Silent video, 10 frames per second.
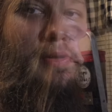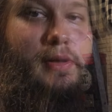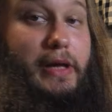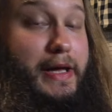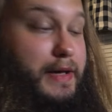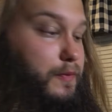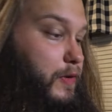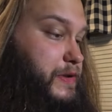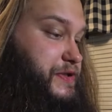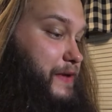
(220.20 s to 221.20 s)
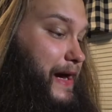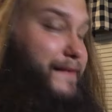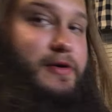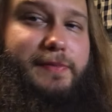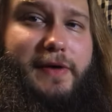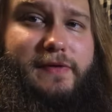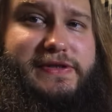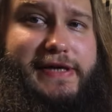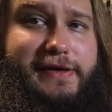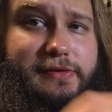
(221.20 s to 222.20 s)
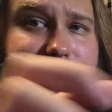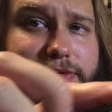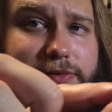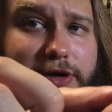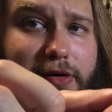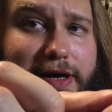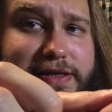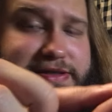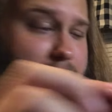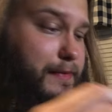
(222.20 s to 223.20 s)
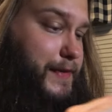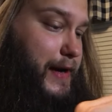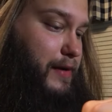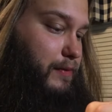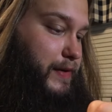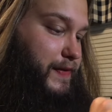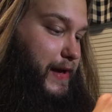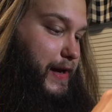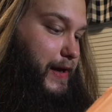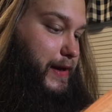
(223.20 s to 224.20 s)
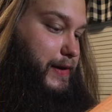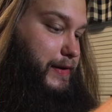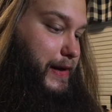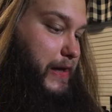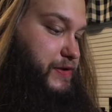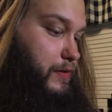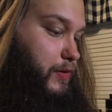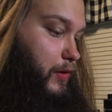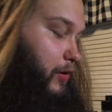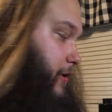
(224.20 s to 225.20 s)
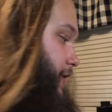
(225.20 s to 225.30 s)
And once you have your buffer settled, go ahead and top that with a nitro card